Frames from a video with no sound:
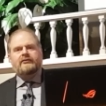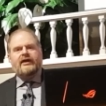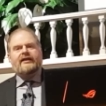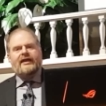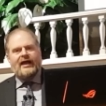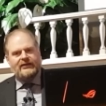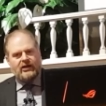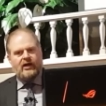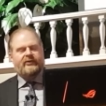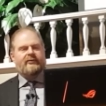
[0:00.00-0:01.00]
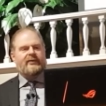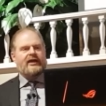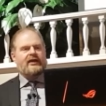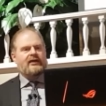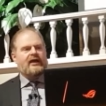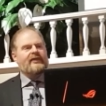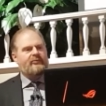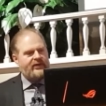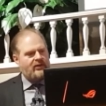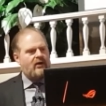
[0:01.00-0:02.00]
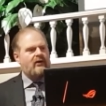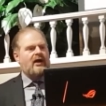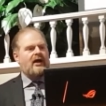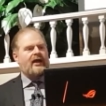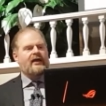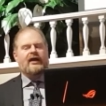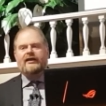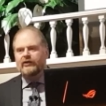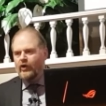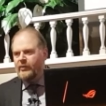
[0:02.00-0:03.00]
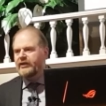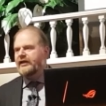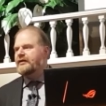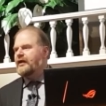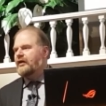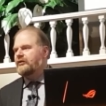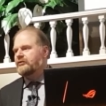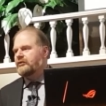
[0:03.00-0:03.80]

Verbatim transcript: and the ADCOM committee and the BRI and Loma Linda